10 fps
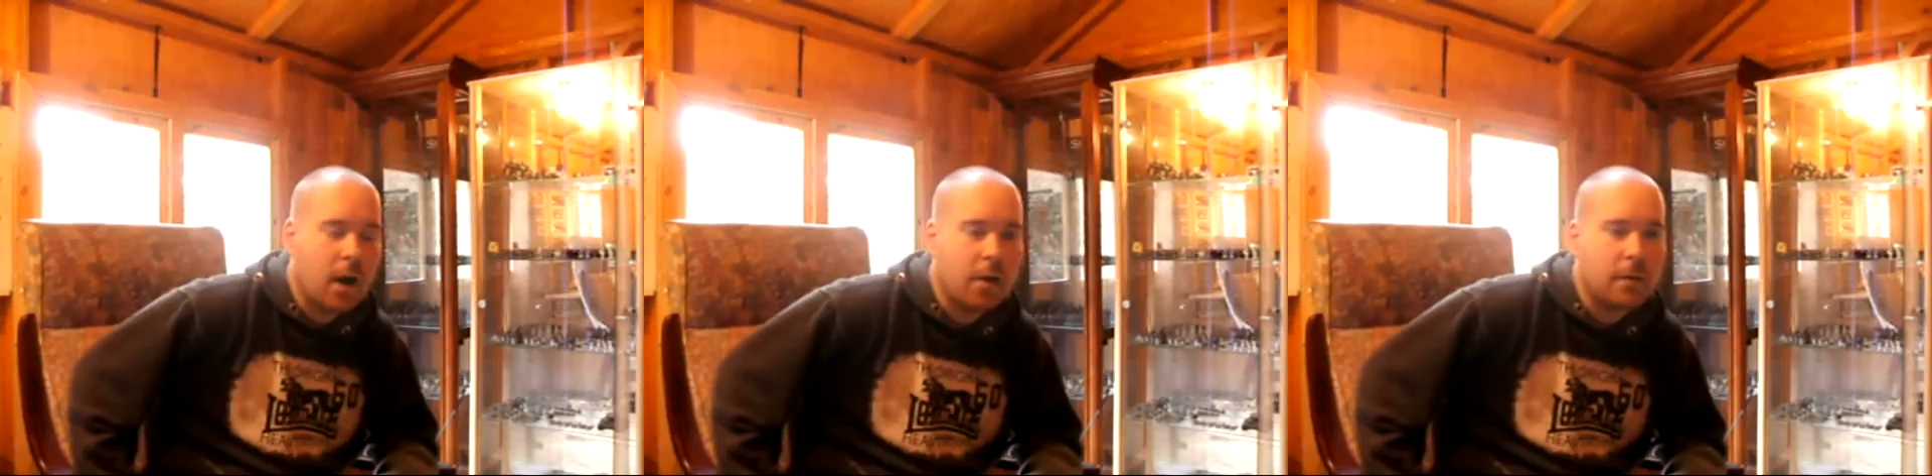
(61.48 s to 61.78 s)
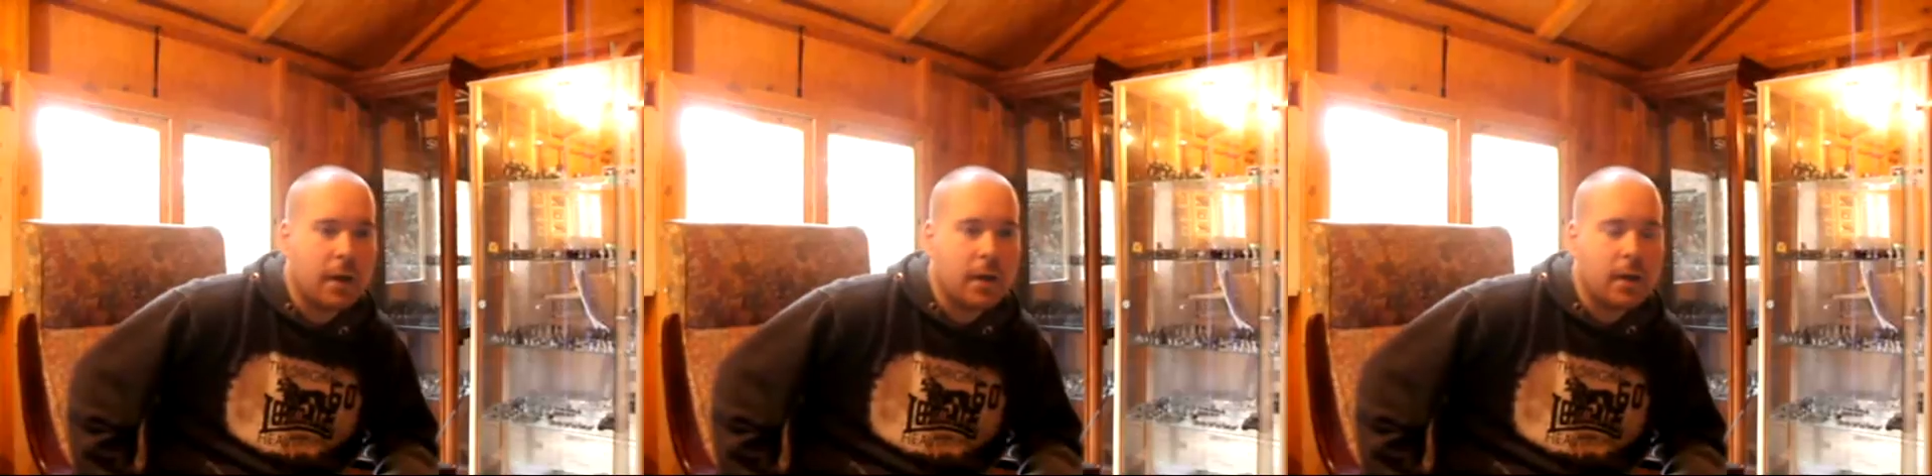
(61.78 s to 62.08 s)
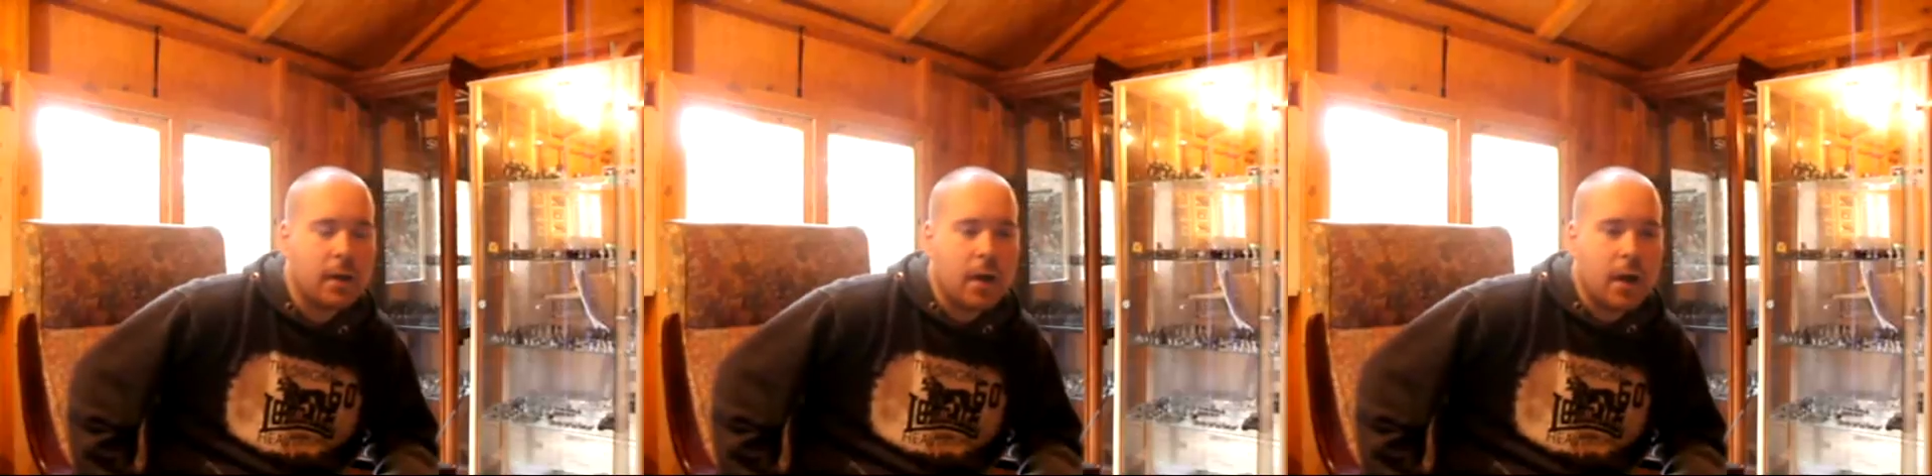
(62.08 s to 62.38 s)
Okay,
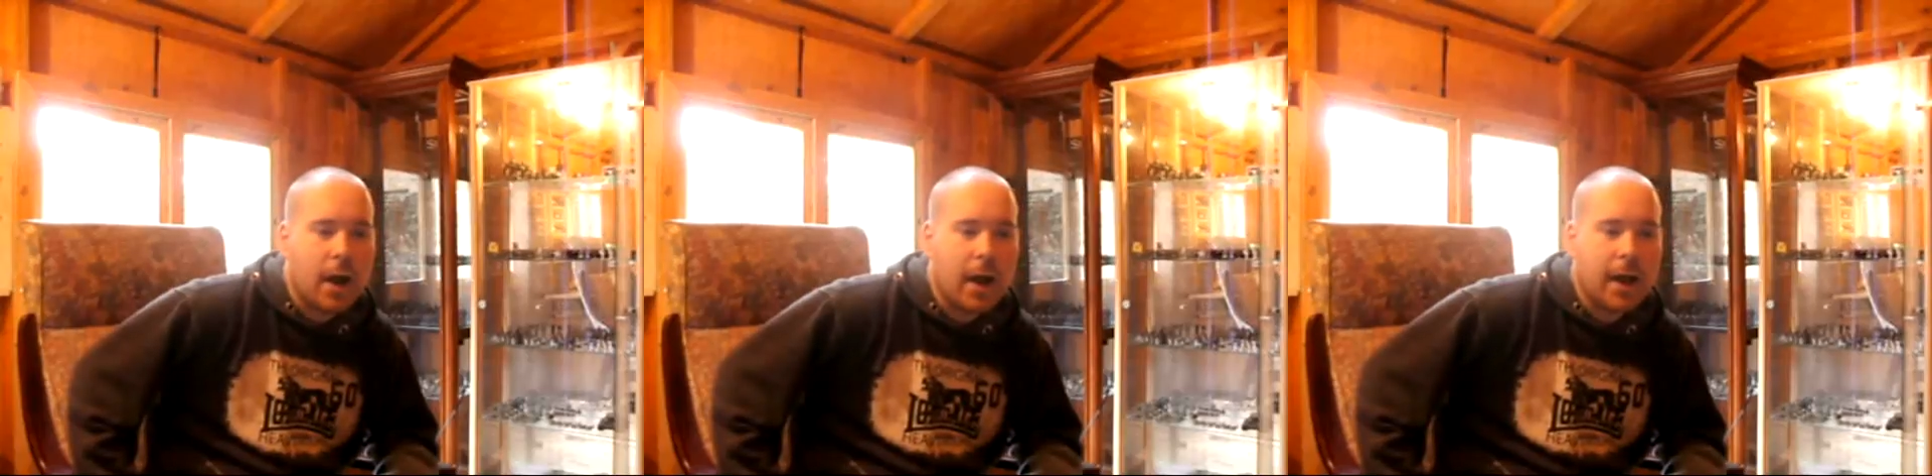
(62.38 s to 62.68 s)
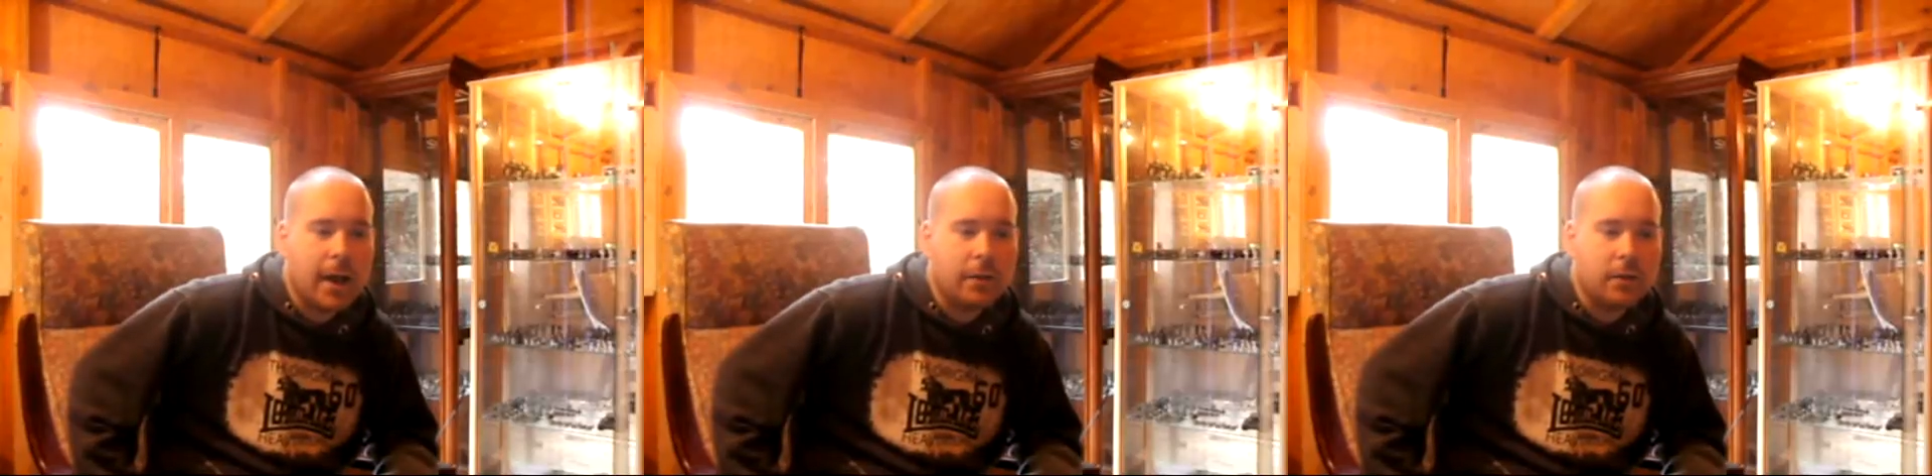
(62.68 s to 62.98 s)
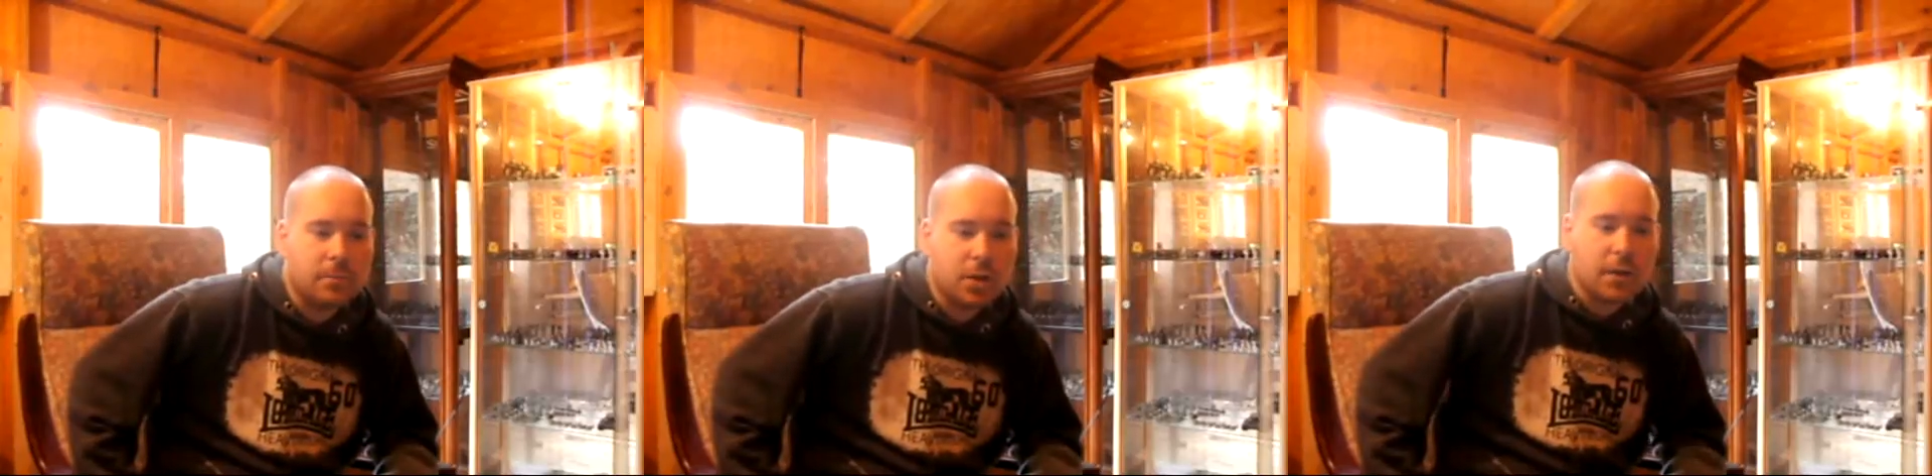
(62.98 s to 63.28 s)
and
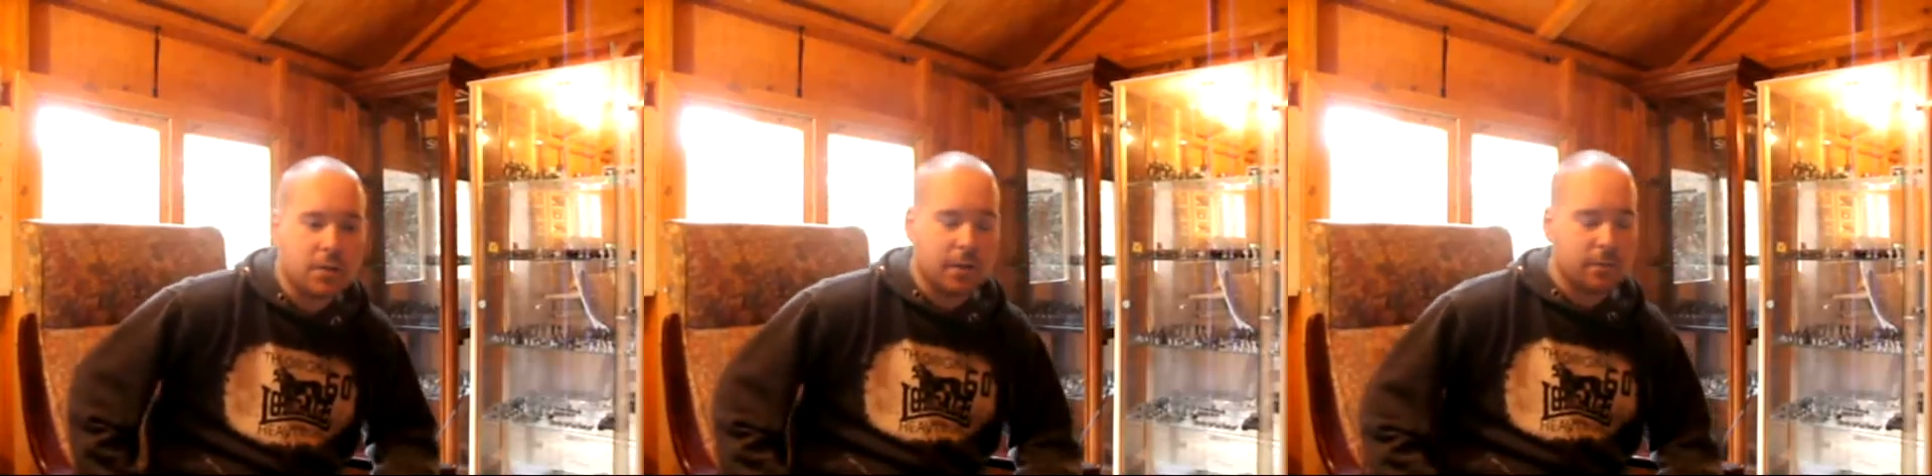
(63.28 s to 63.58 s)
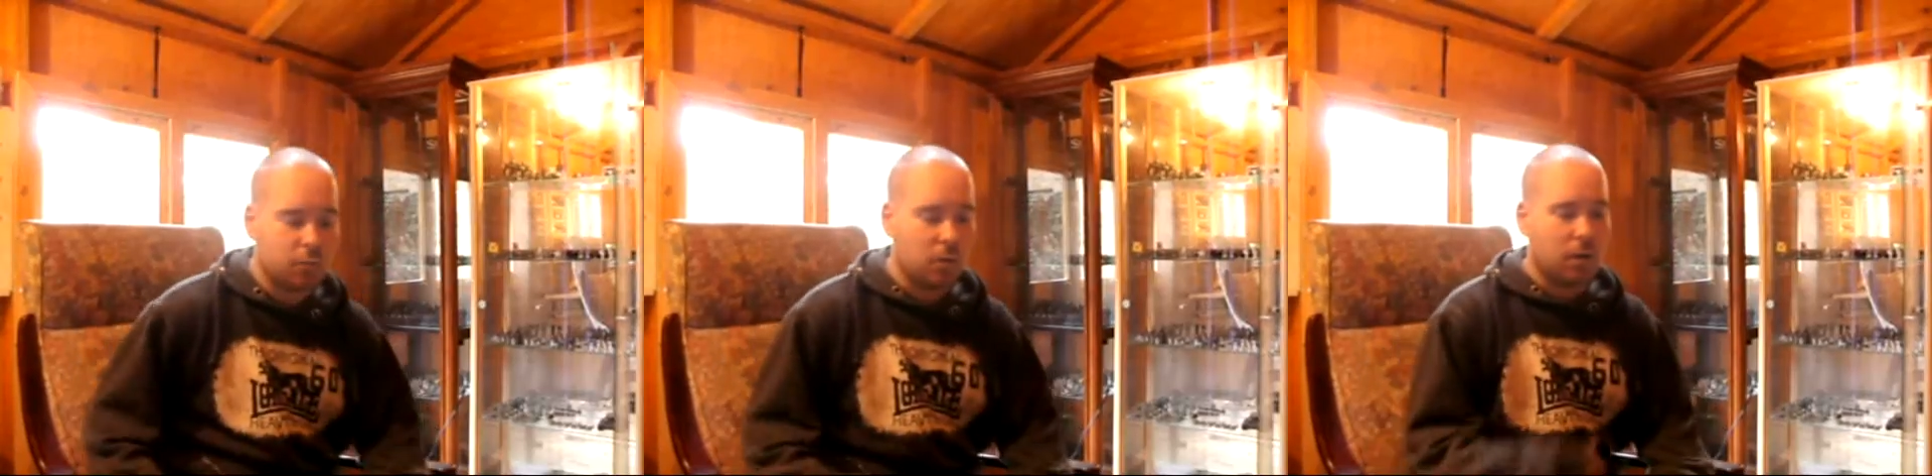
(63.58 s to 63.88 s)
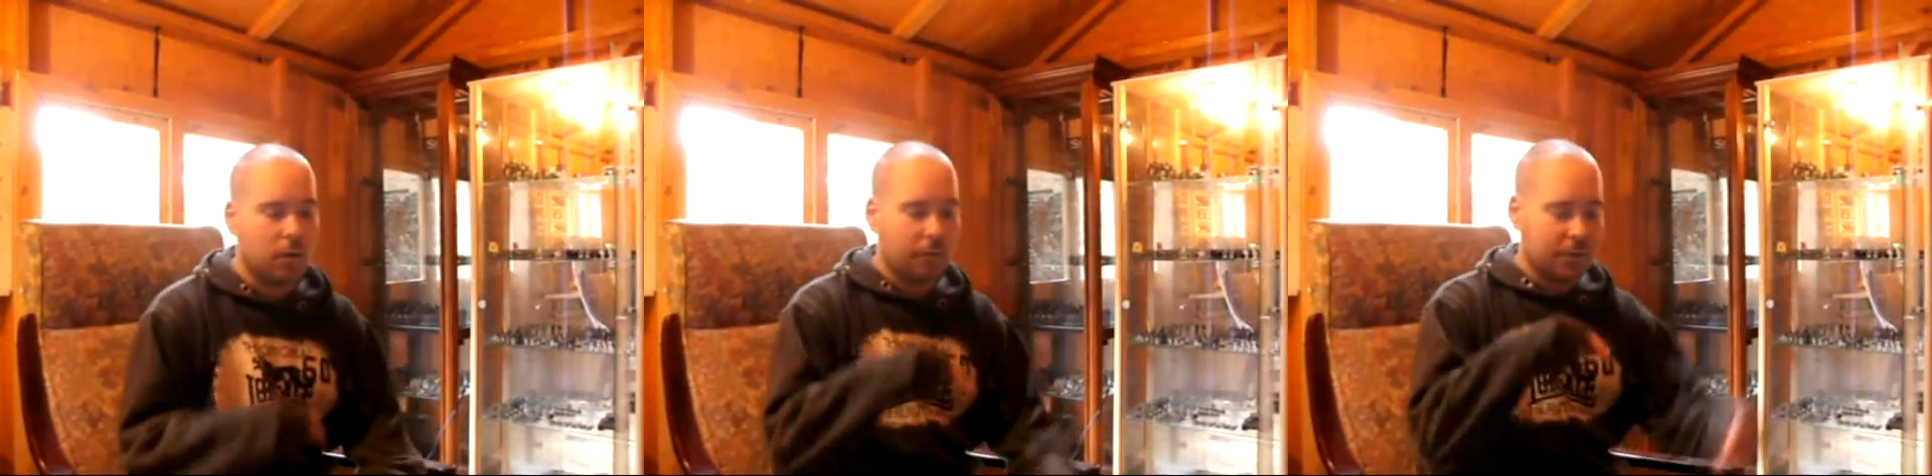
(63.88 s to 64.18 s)
the objectives
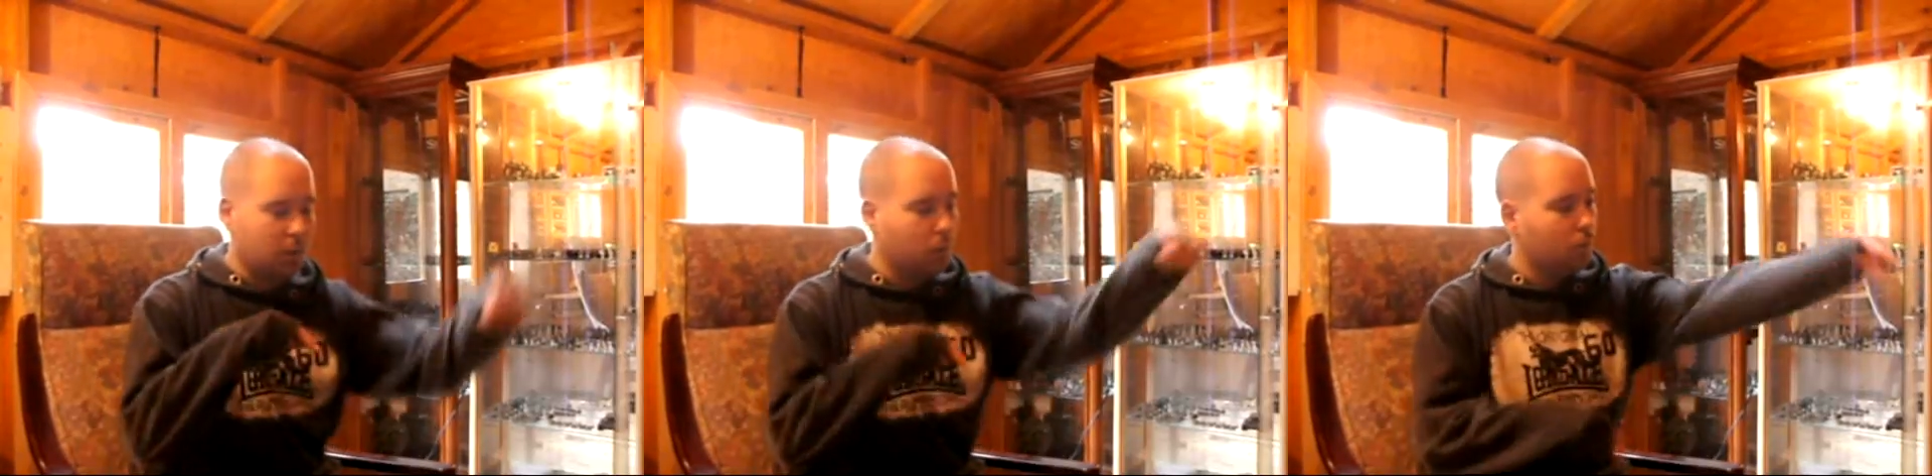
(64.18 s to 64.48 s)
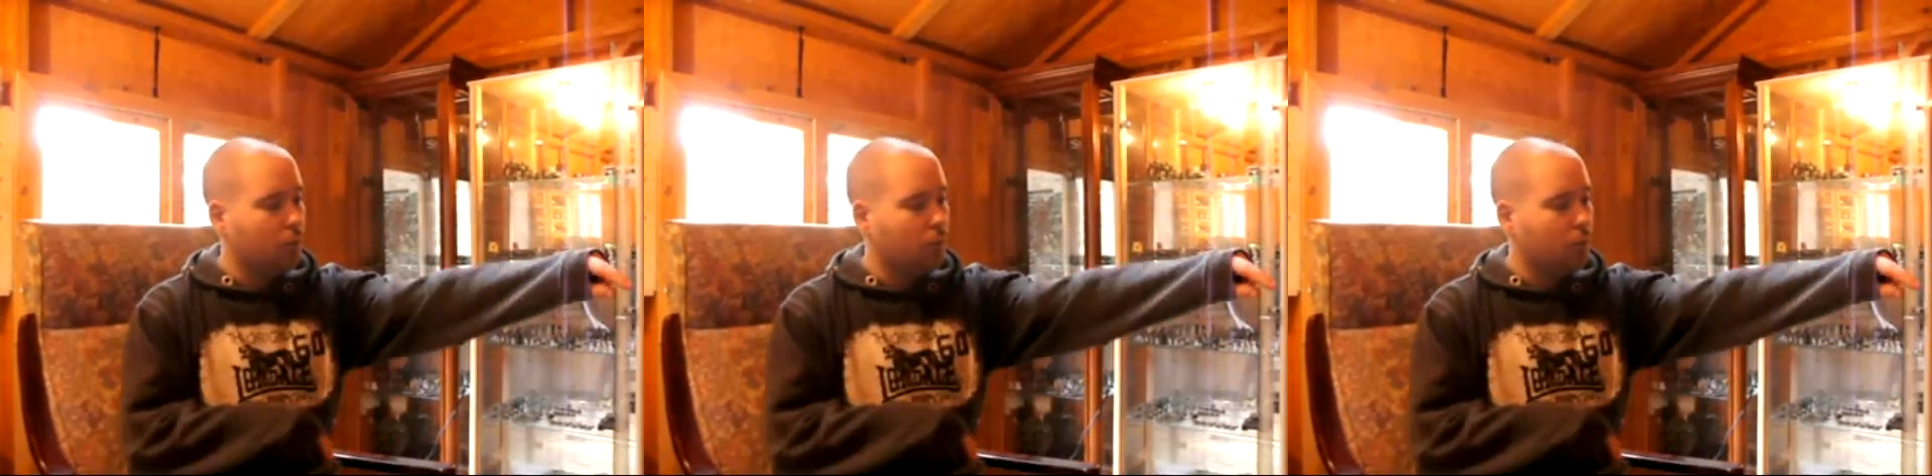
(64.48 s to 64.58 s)
were obviously